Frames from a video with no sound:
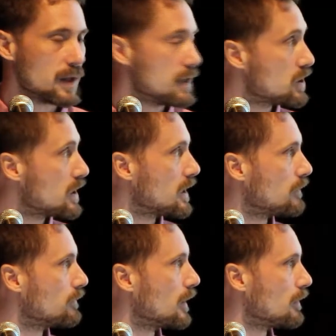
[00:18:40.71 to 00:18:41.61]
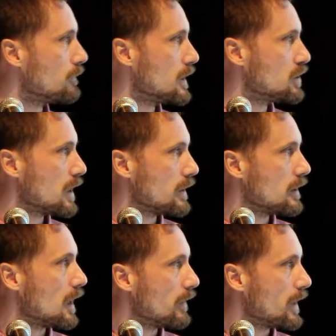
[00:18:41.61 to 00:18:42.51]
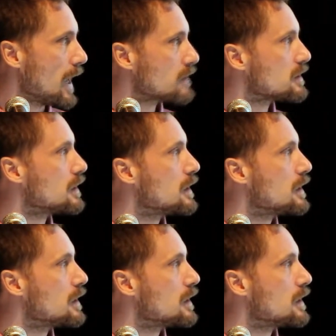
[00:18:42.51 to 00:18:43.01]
conditioning of each on the next.